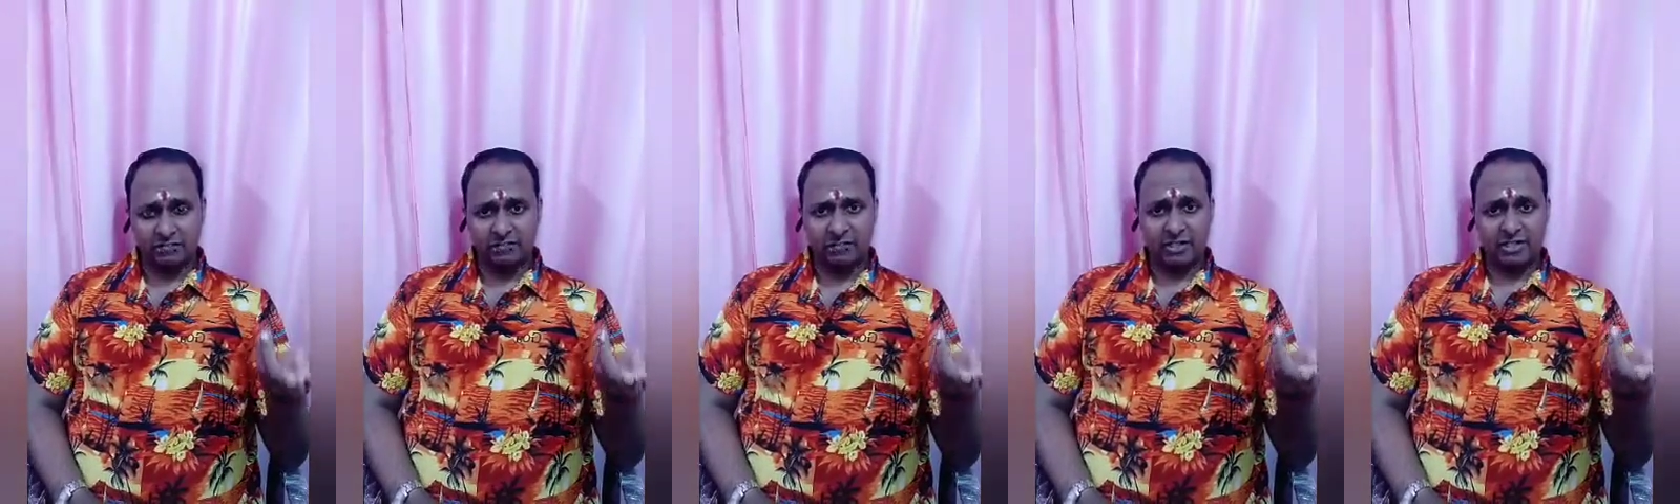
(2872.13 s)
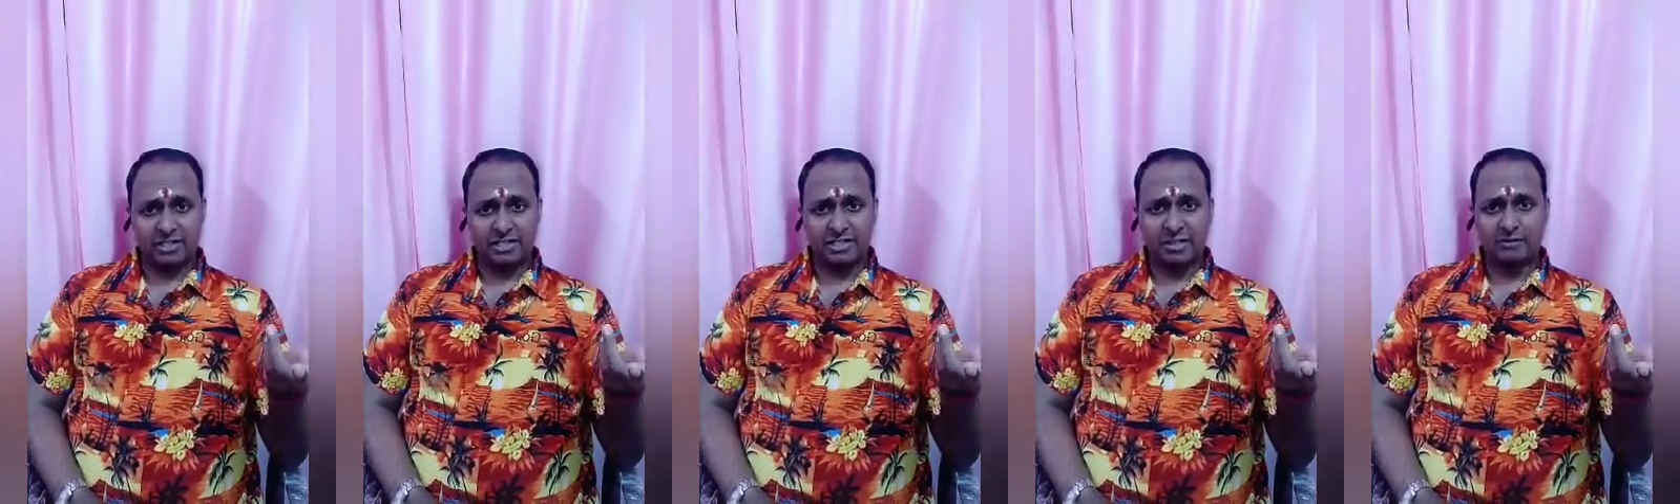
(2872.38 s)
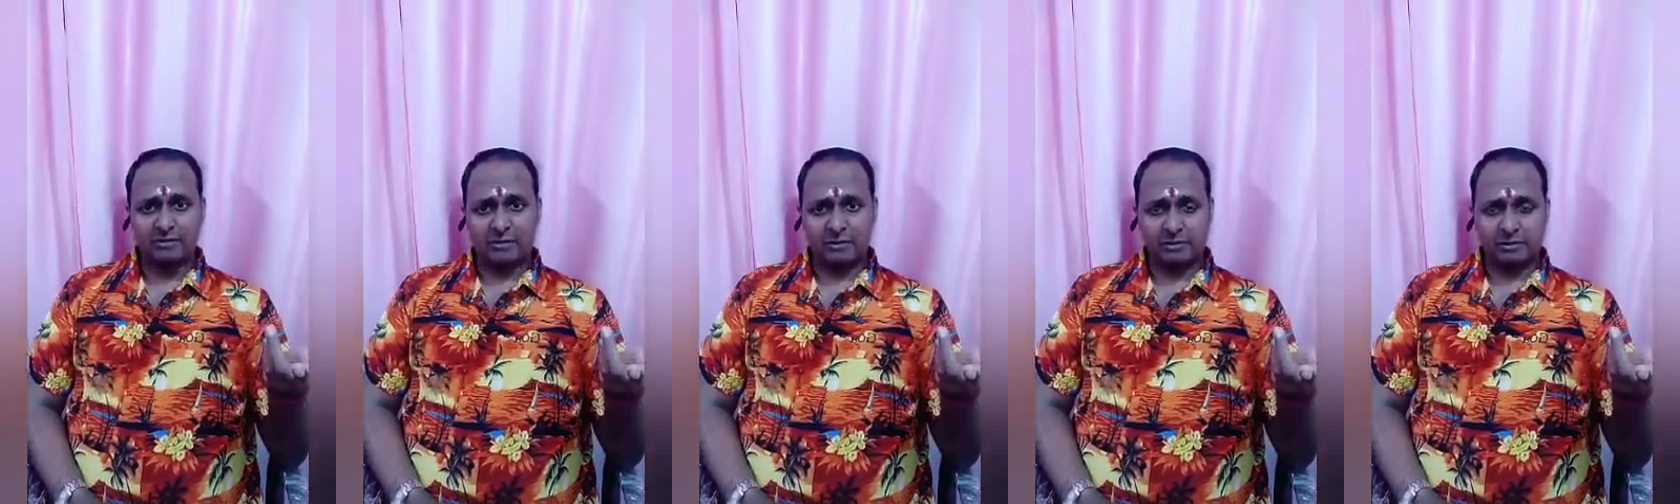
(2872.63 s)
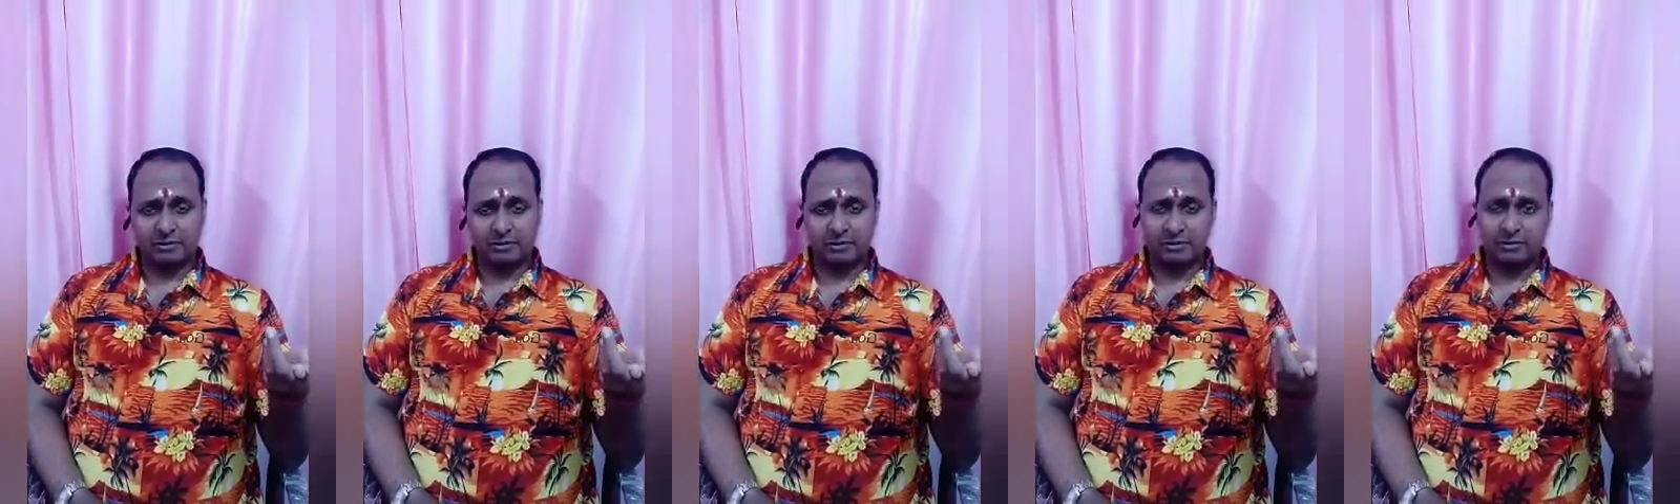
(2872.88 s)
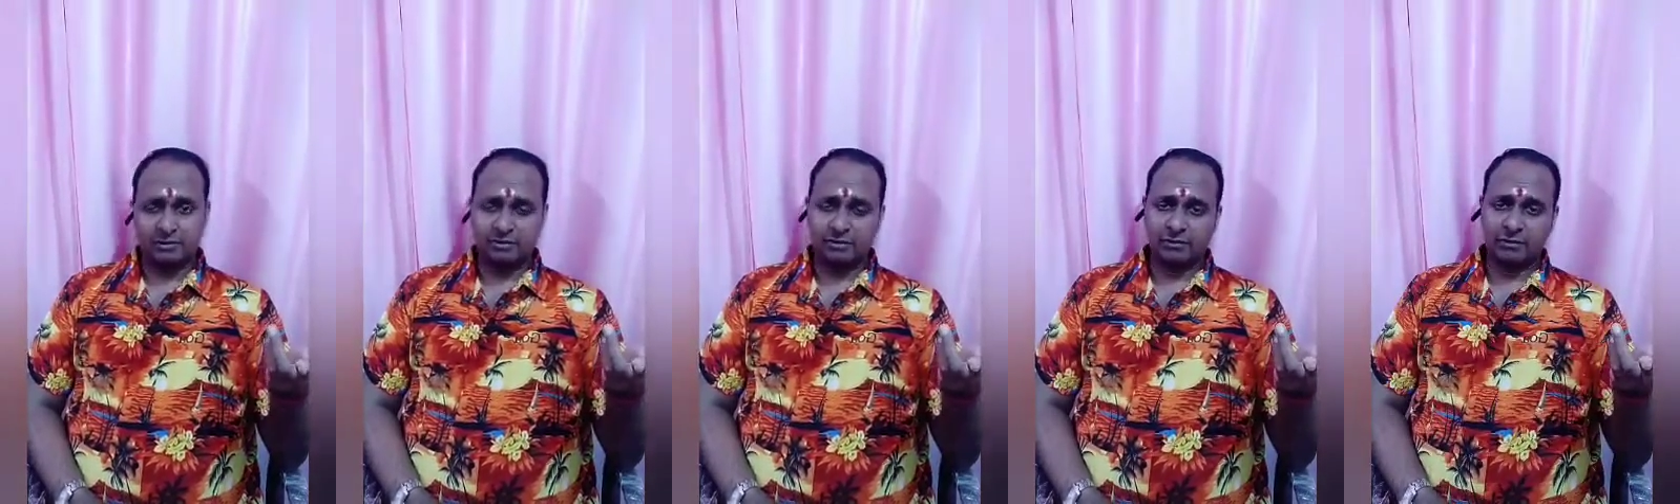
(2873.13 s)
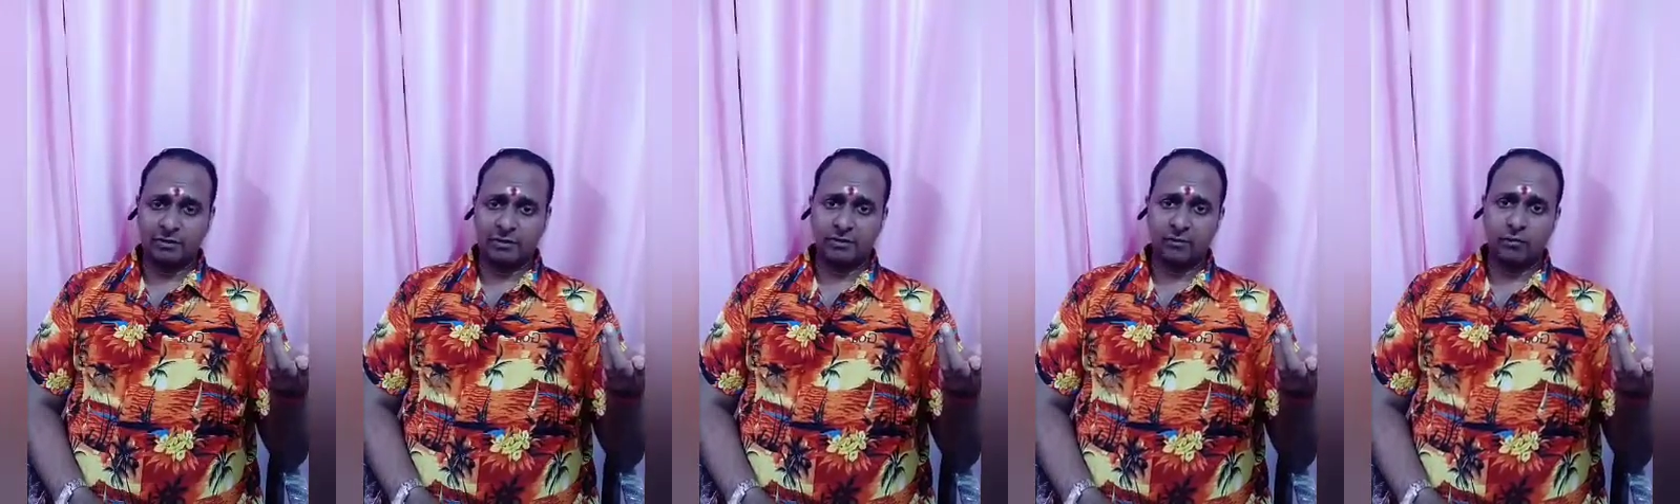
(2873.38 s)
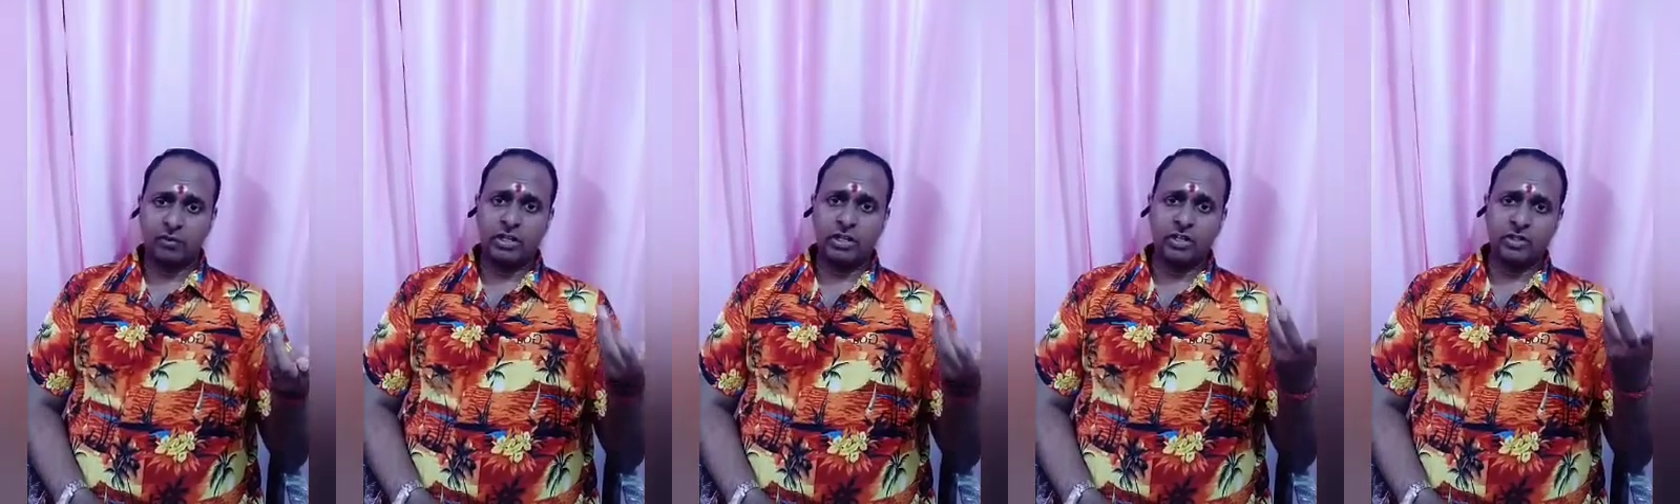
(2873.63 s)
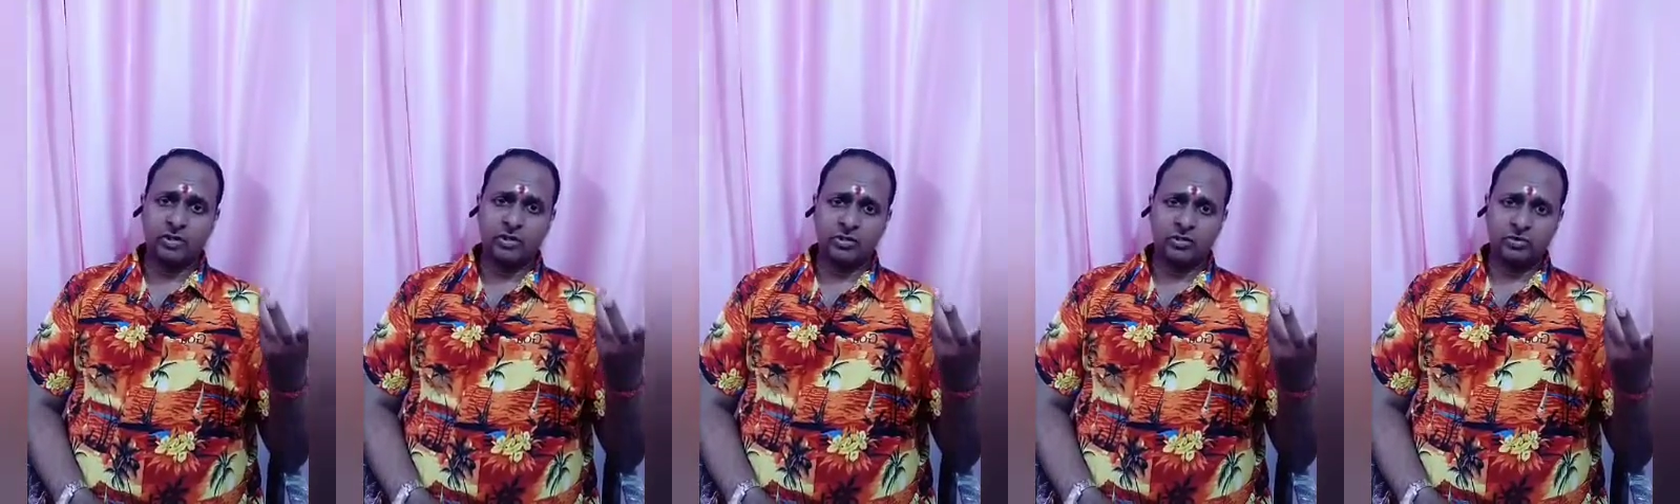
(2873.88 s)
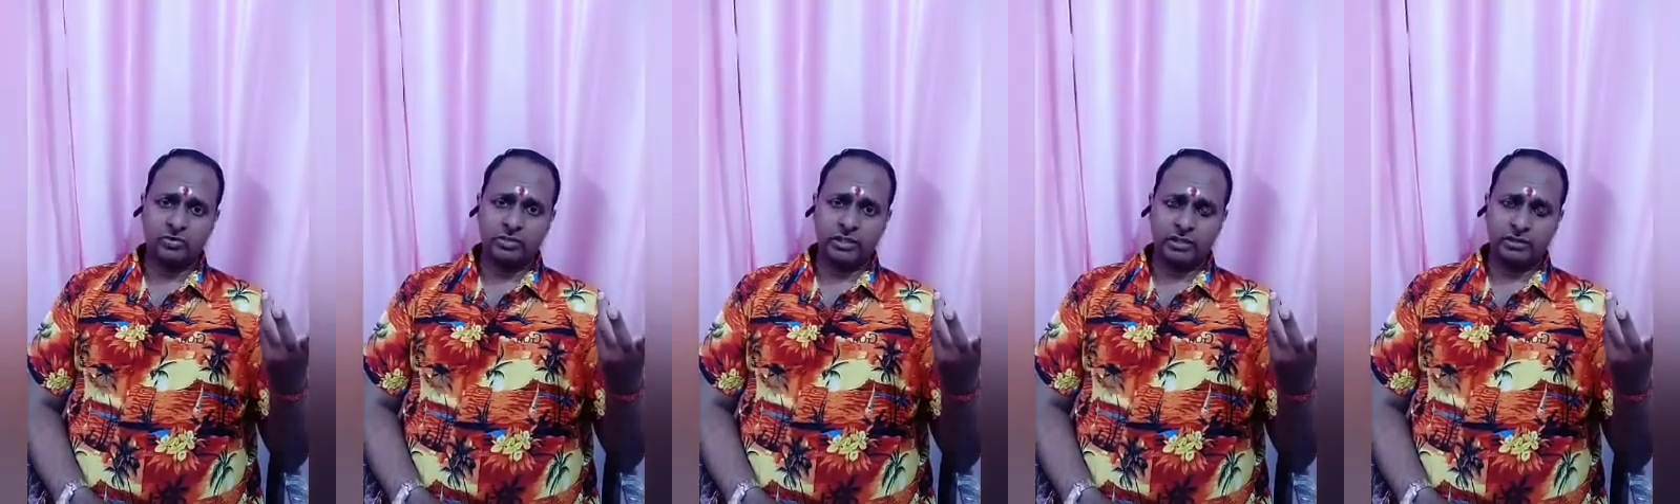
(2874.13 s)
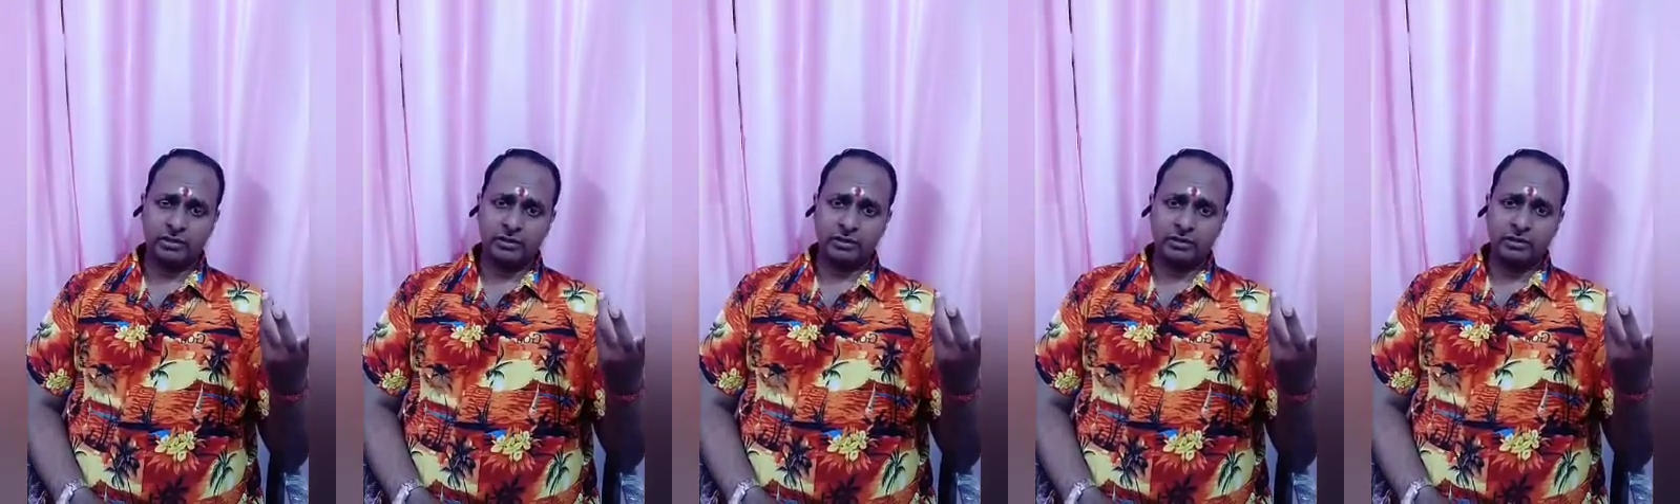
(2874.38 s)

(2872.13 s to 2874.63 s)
for example. Okay, why do you do that?